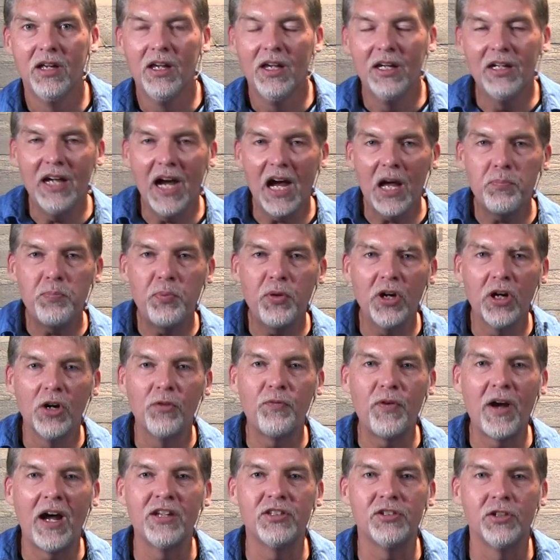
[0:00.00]
God
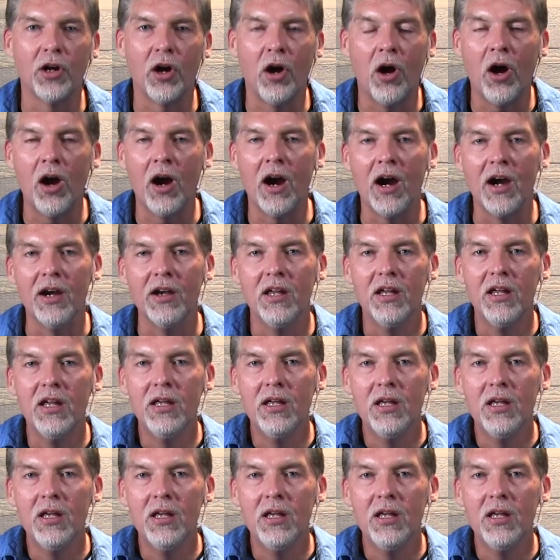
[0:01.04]
purifies your heart